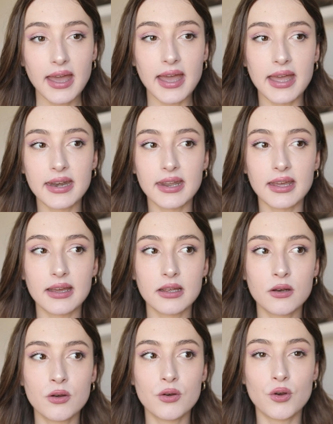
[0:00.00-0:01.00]
and
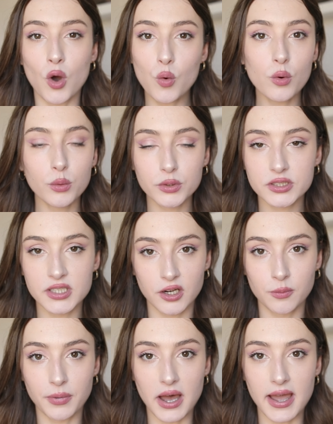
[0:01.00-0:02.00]
no one was
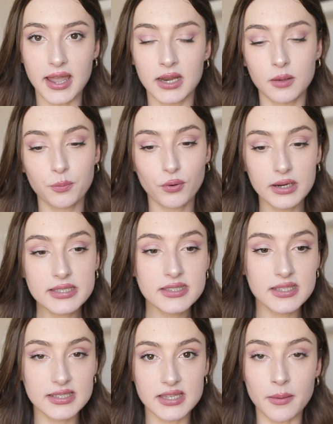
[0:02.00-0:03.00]
nearby. And I pressed
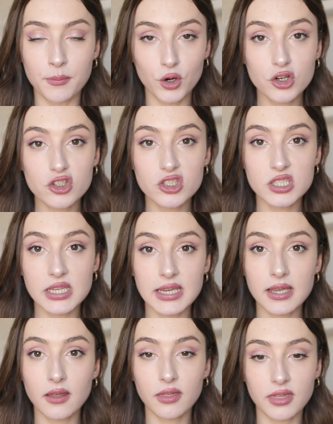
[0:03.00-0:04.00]
this
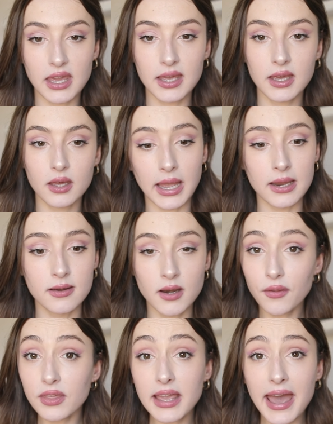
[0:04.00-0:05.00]
emergency thing and
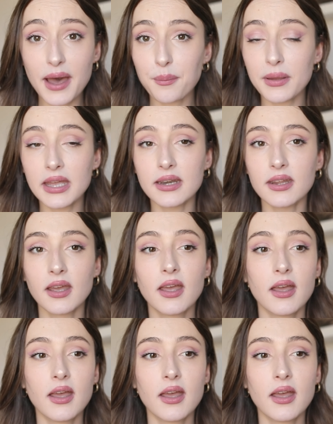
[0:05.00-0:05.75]
nothing happened.